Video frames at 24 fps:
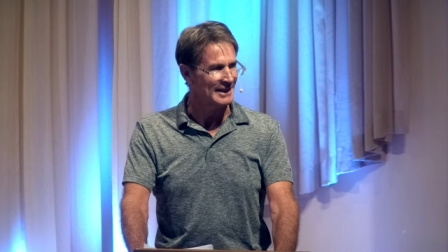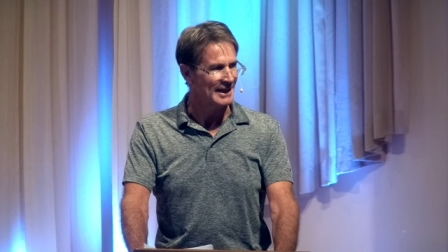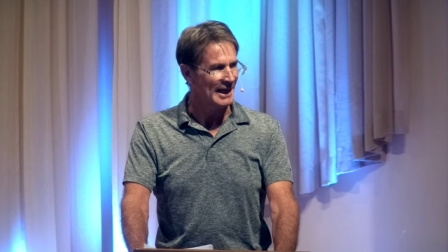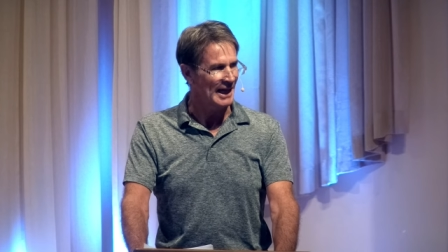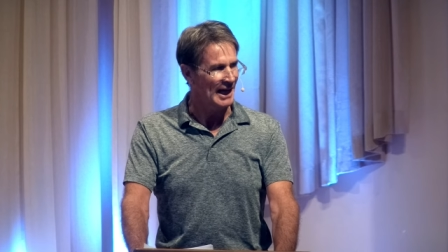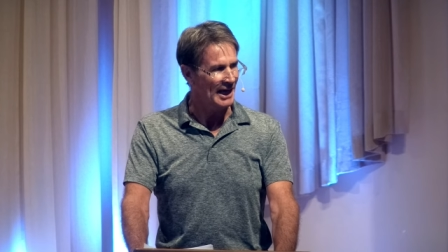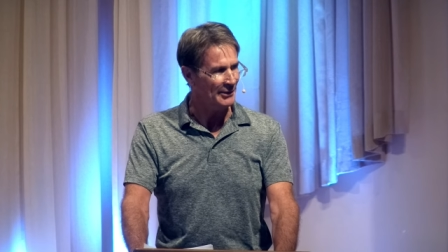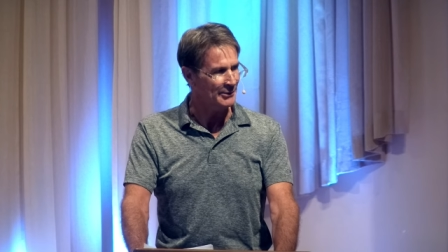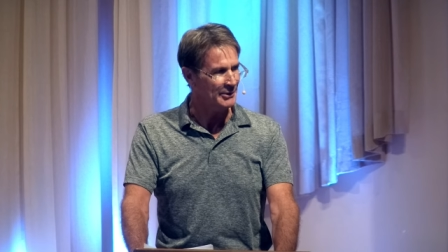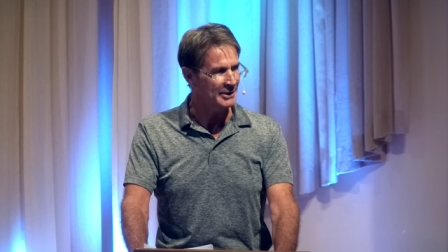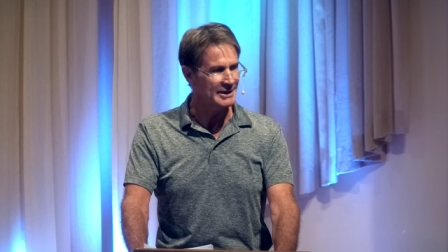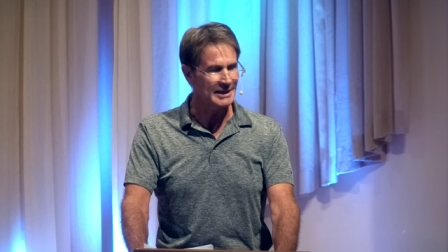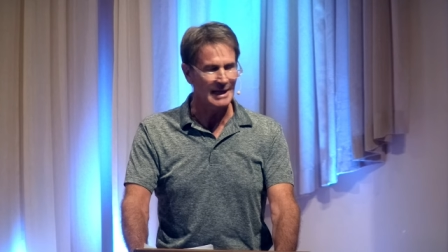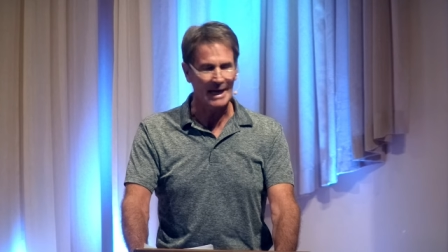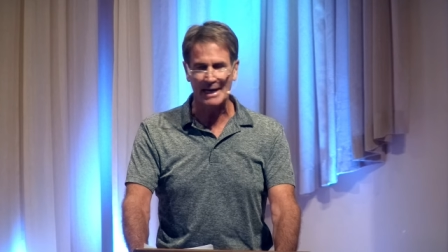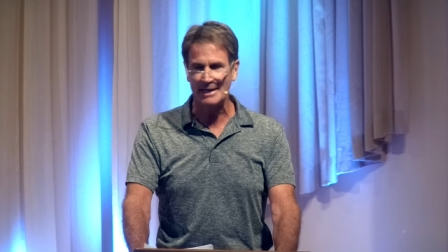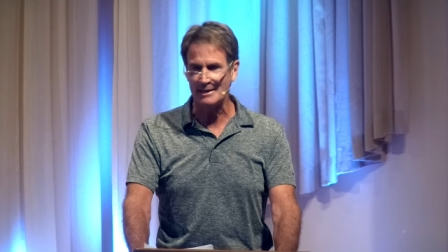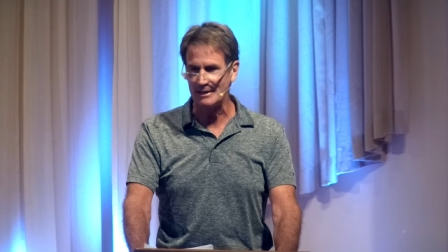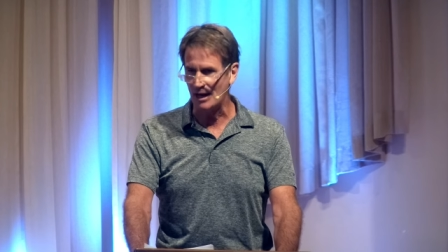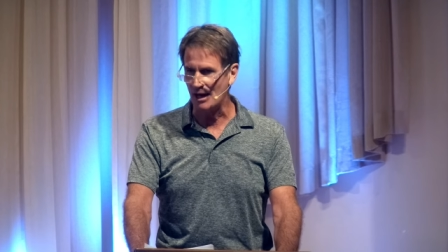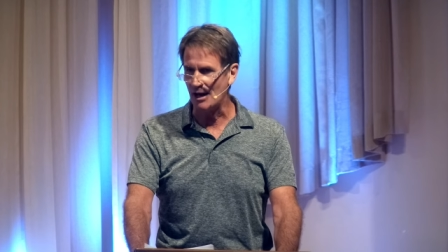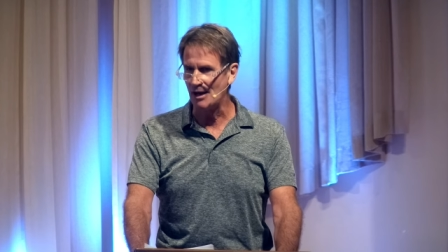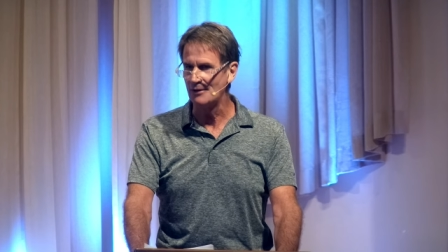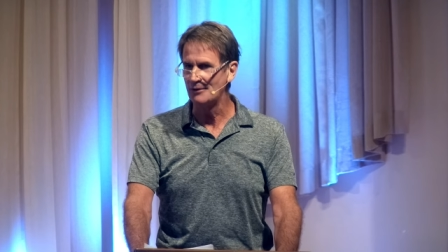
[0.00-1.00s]
How did
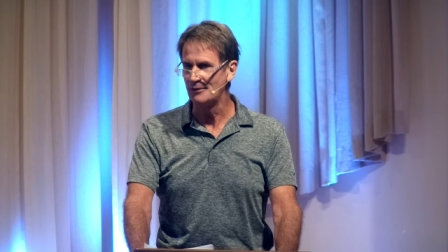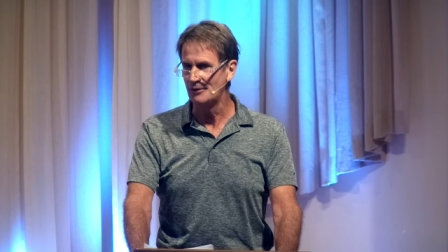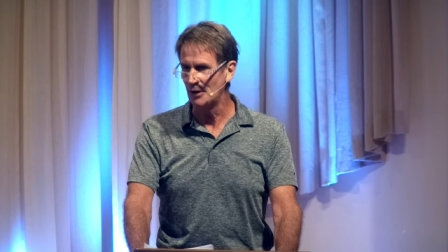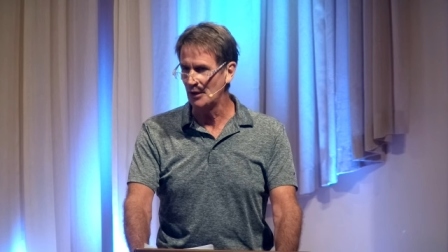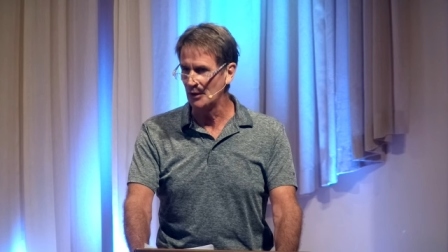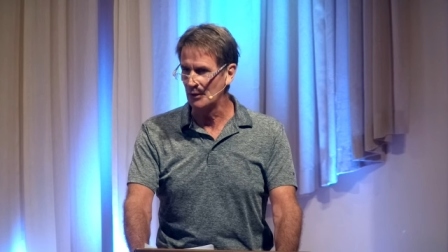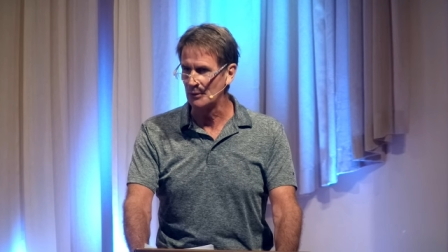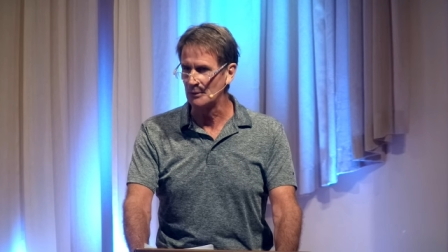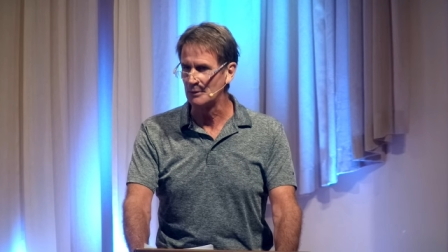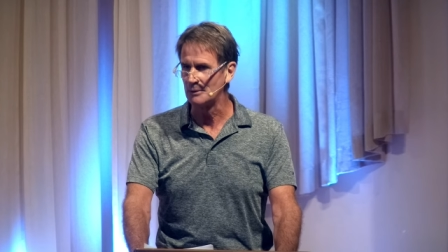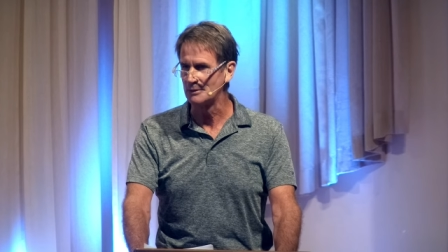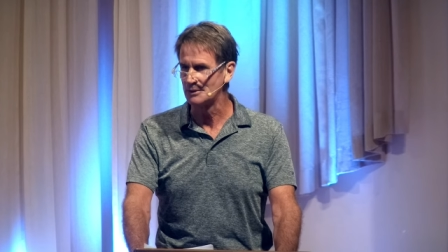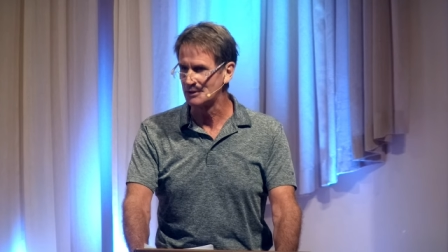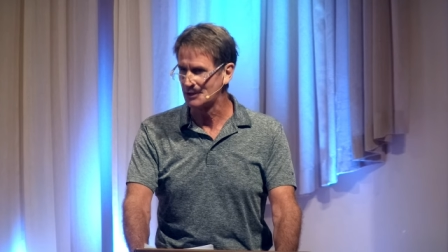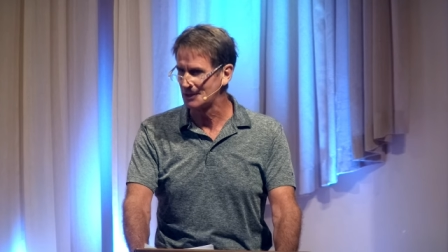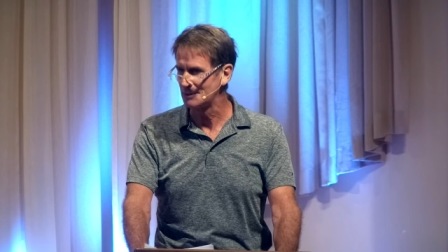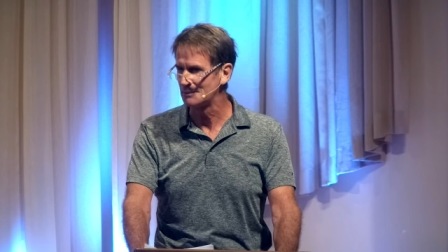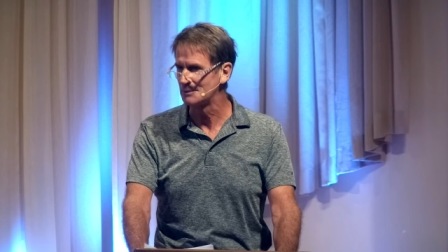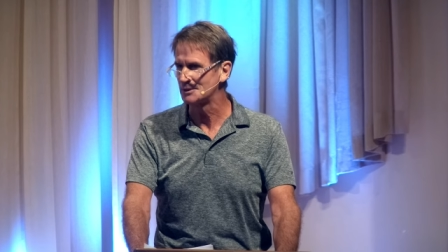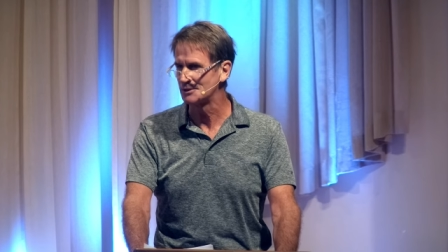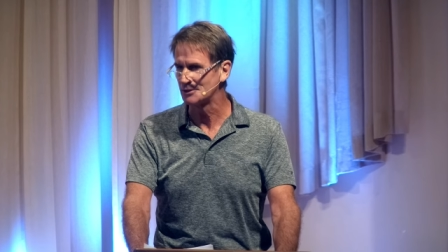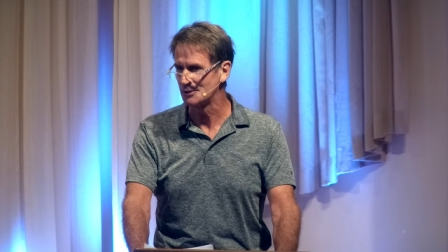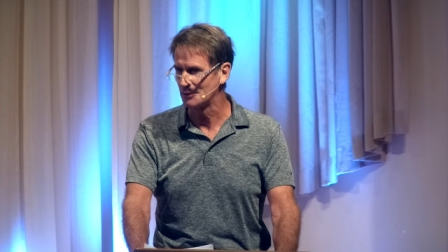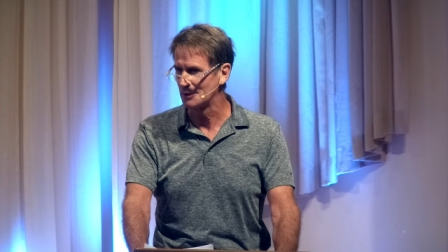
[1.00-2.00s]
I not know
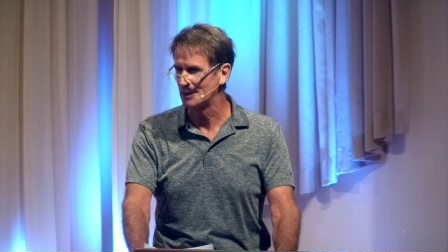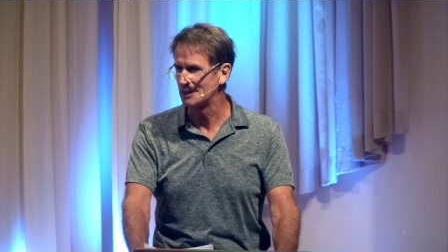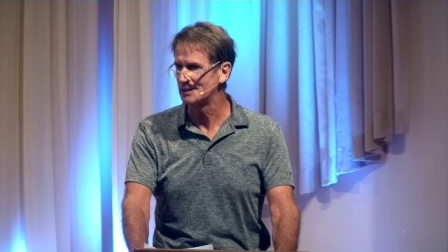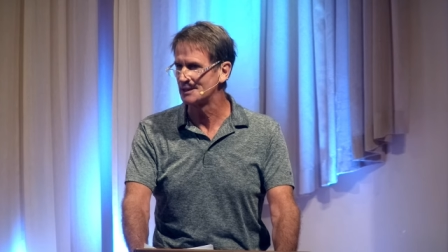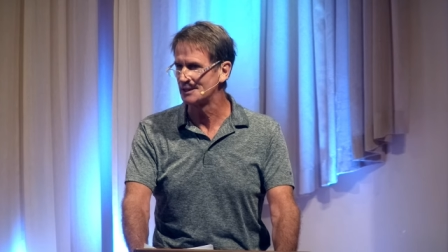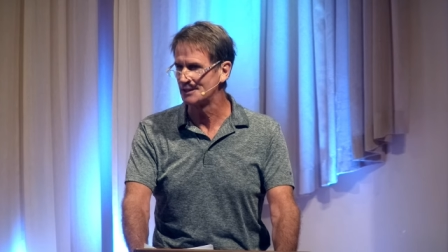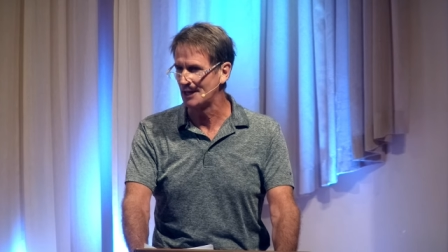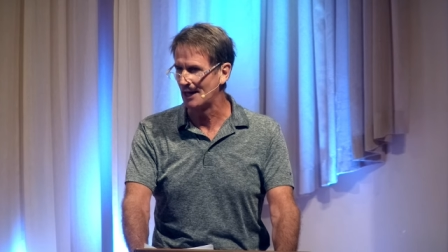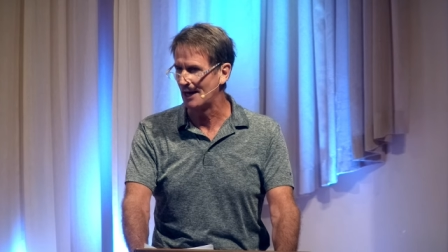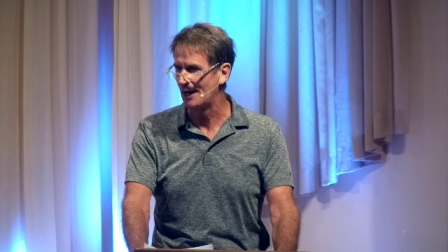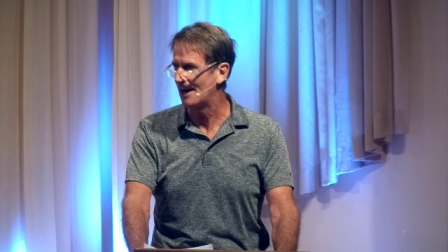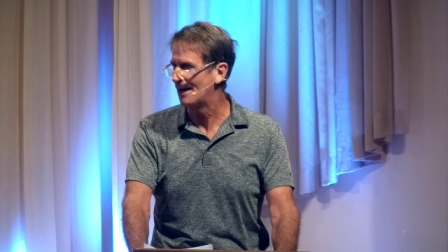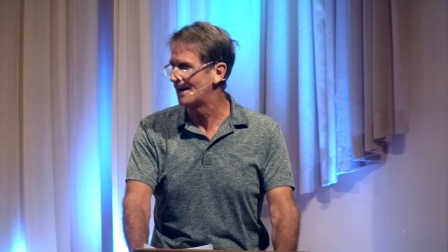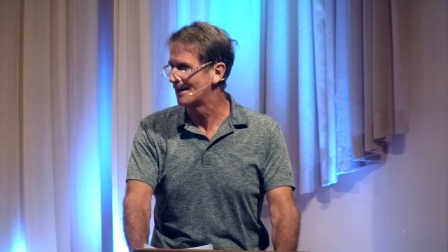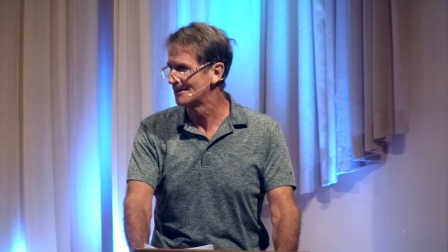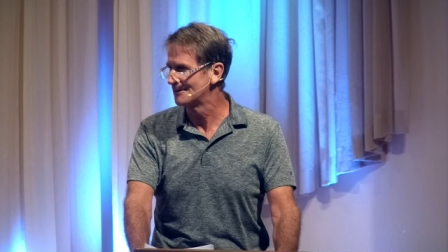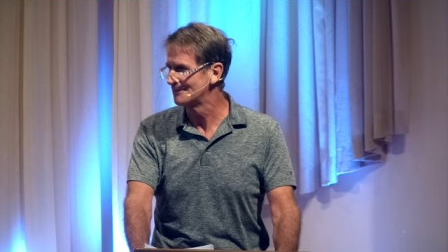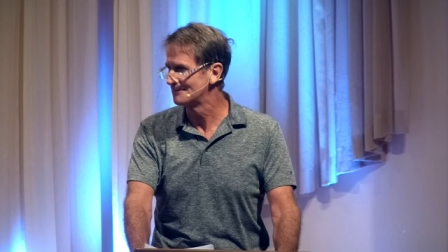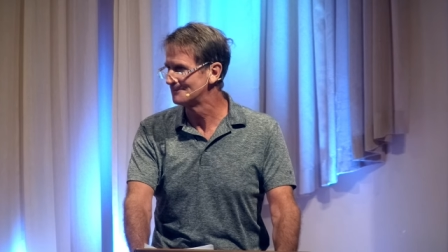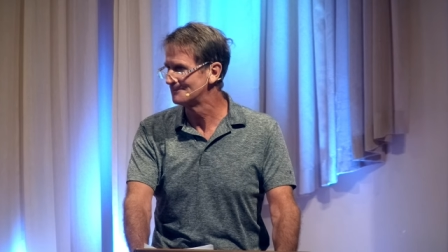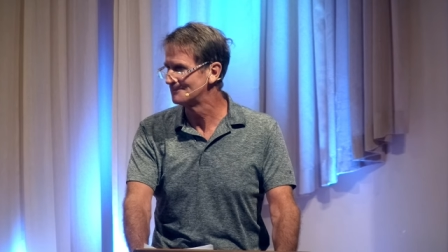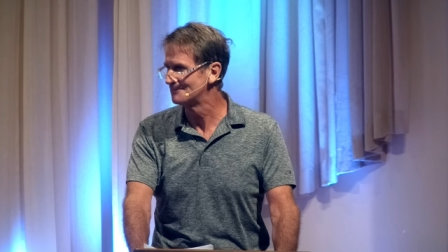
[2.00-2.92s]
she was going to die?